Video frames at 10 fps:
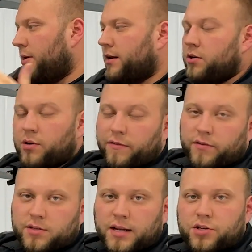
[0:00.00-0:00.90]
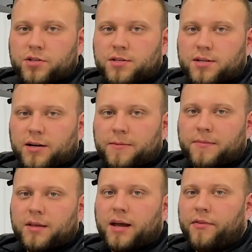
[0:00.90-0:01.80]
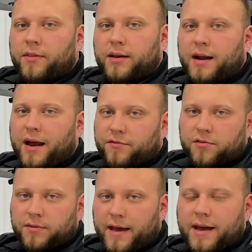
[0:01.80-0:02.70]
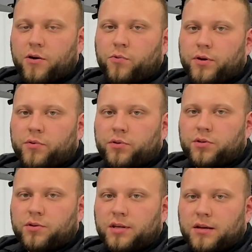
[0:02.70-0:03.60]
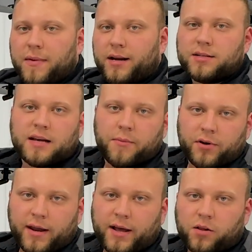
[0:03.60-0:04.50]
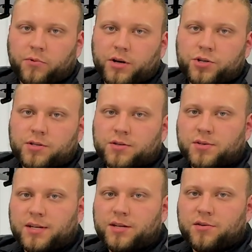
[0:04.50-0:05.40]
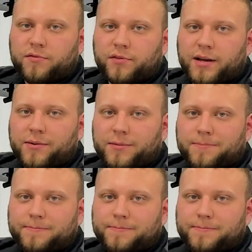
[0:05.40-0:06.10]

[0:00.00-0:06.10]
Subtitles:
ahead and do our first engine start, and then after that we will do the magnetometer calibration, so stay tuned for that one.